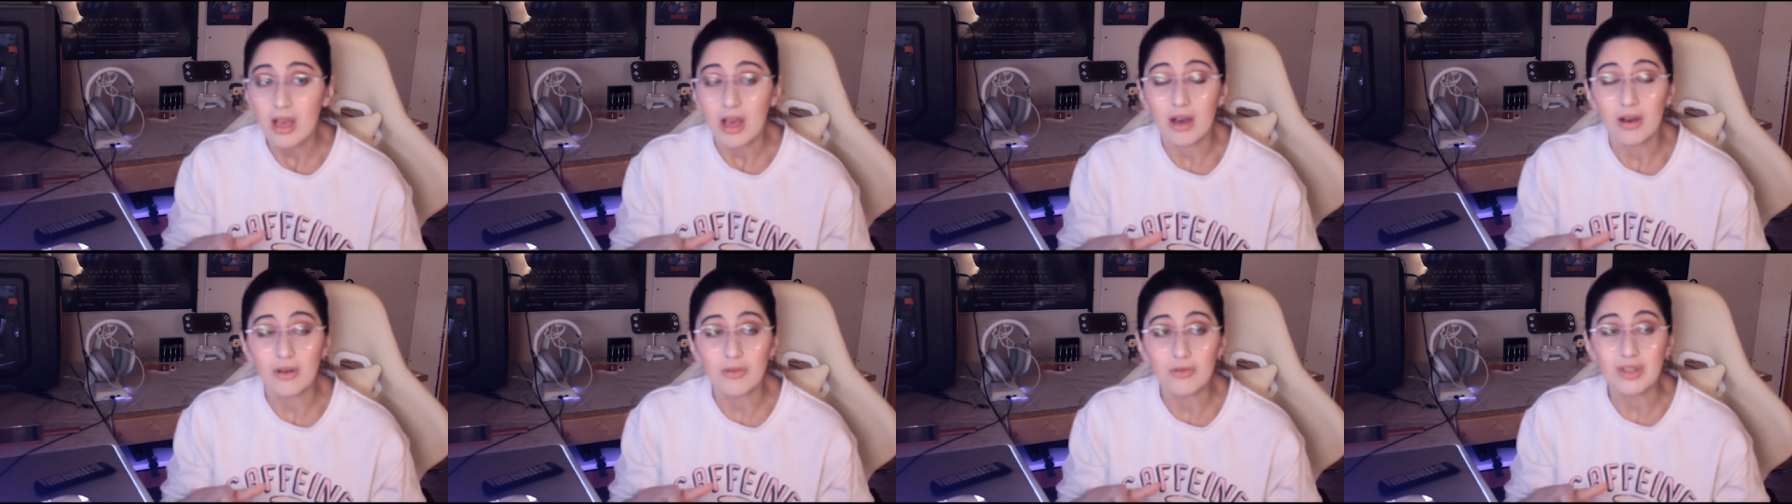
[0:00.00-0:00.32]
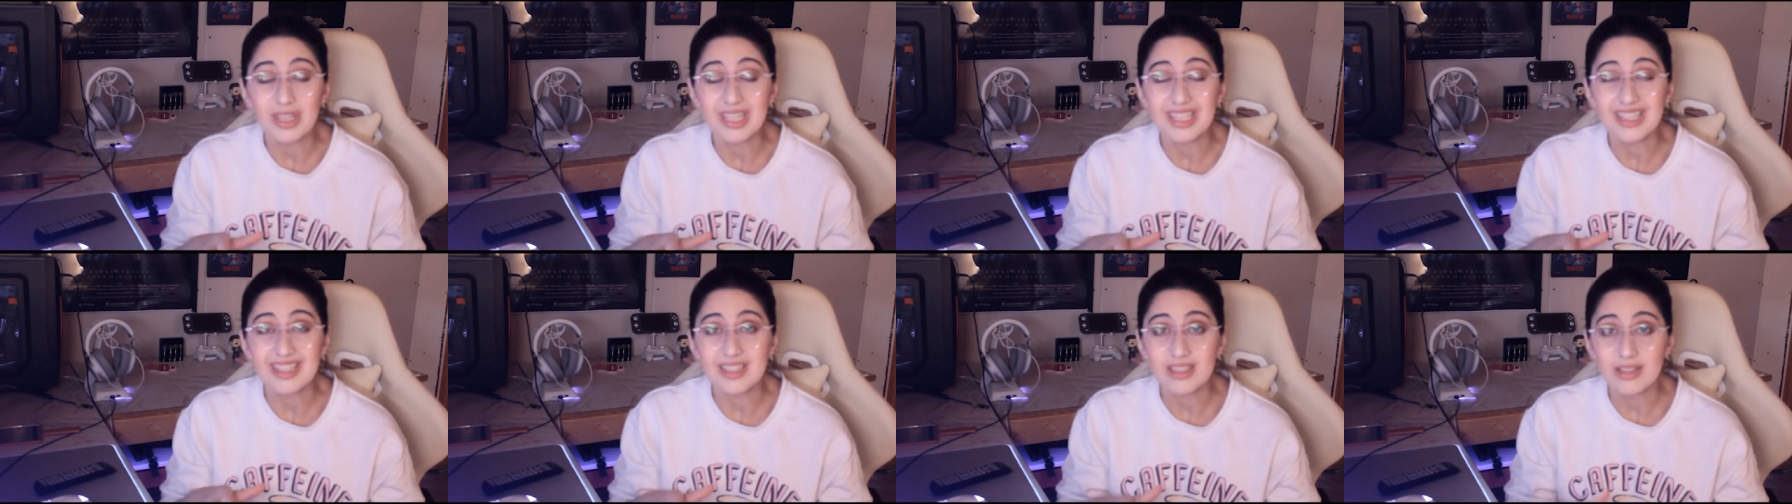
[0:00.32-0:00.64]
of
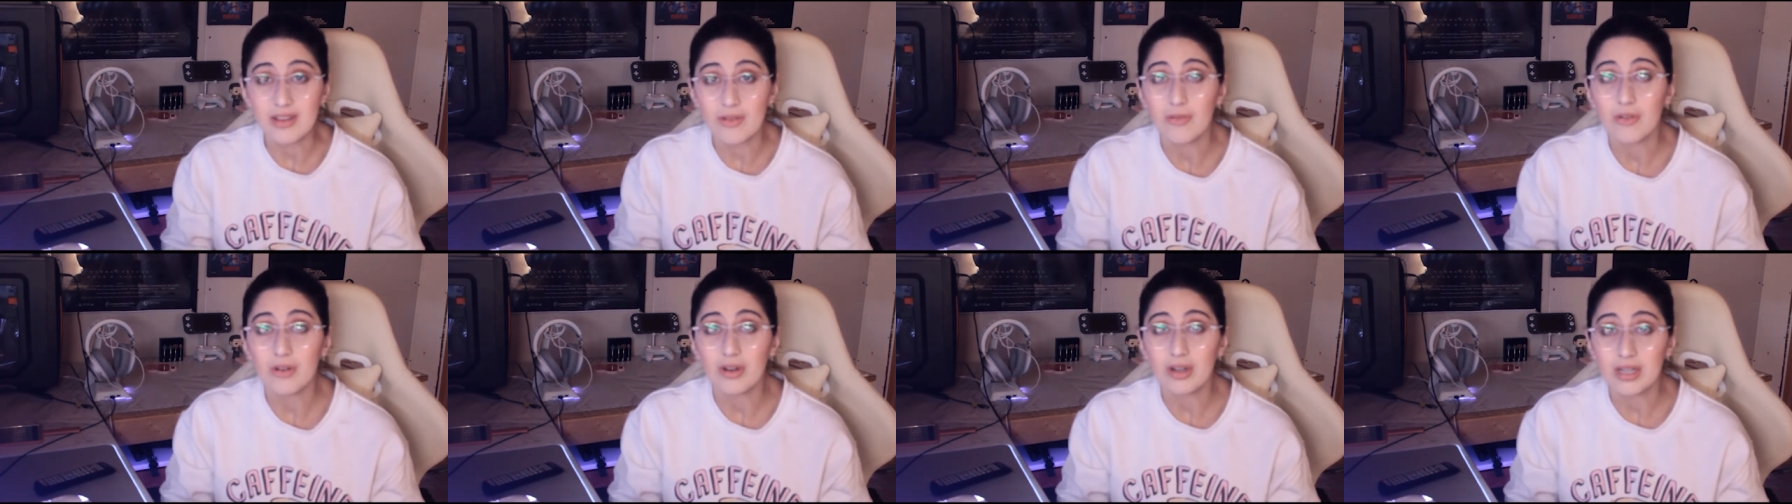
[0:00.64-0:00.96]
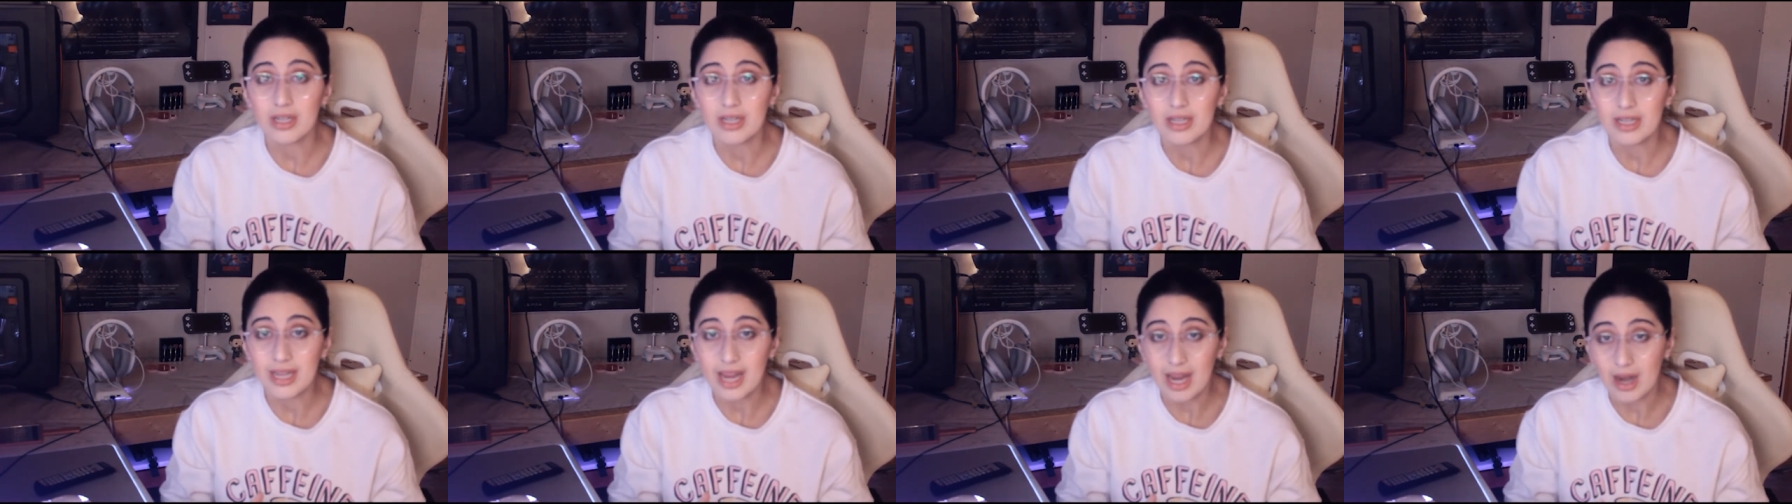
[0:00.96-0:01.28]
these
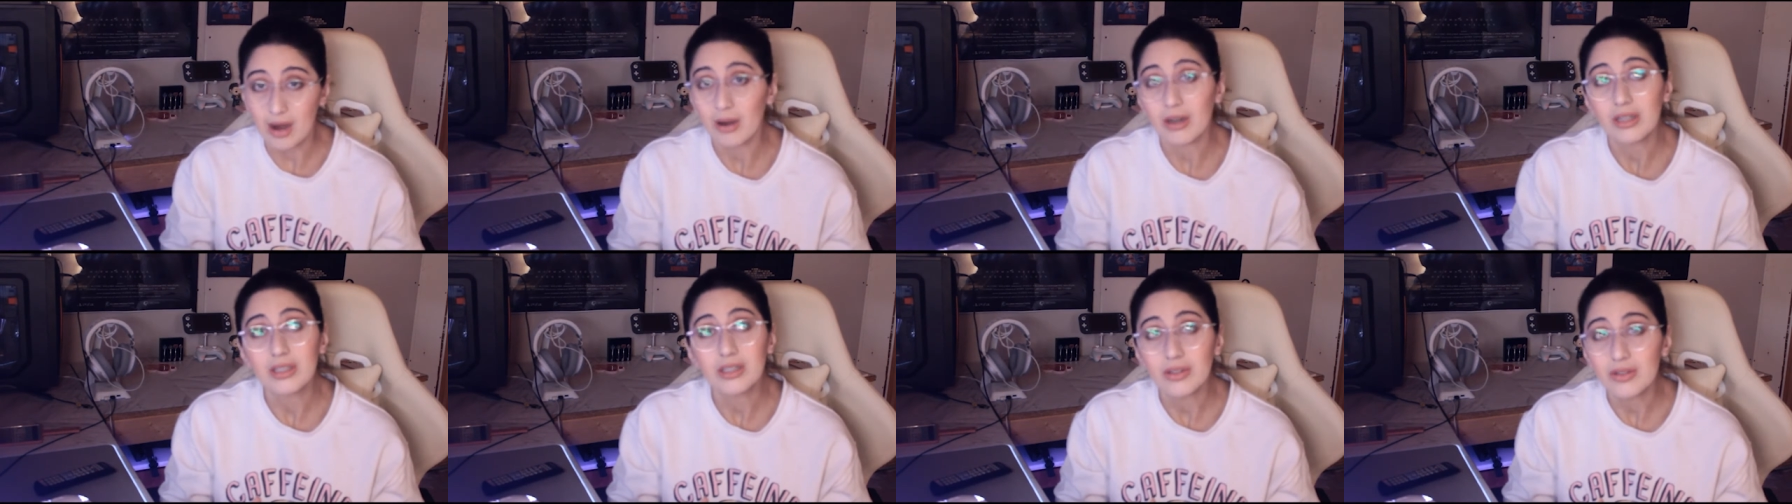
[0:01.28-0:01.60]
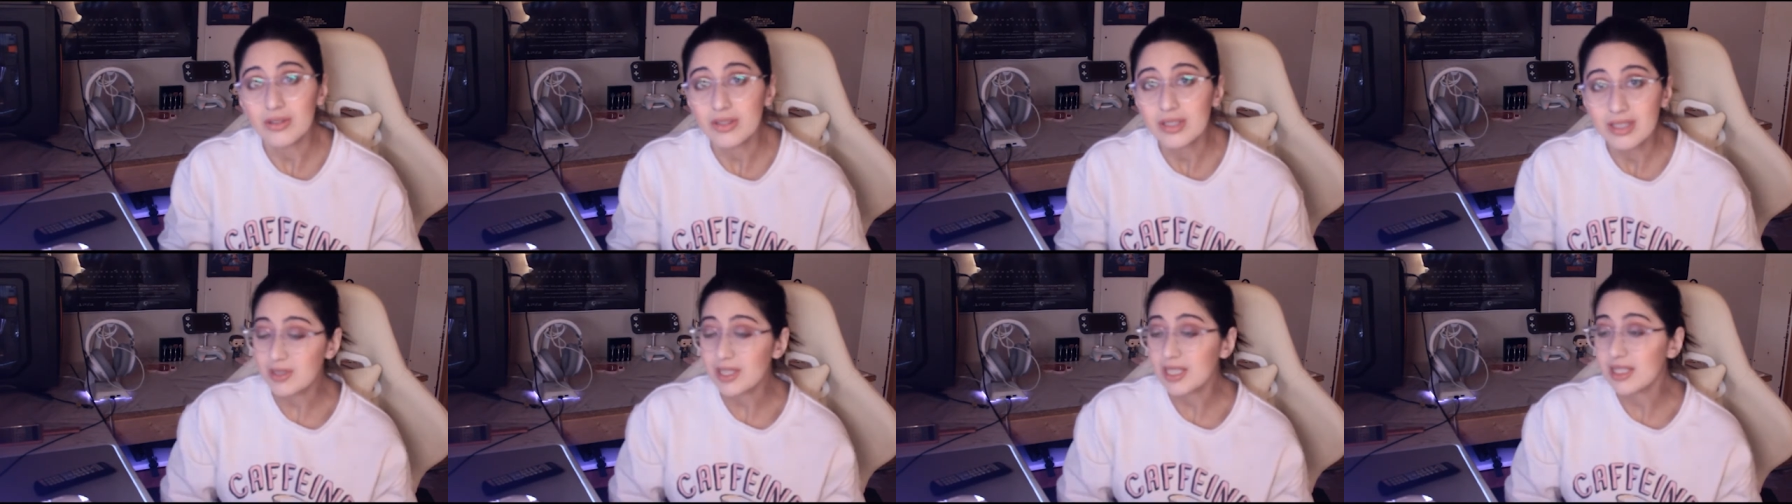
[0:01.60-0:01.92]
different characters.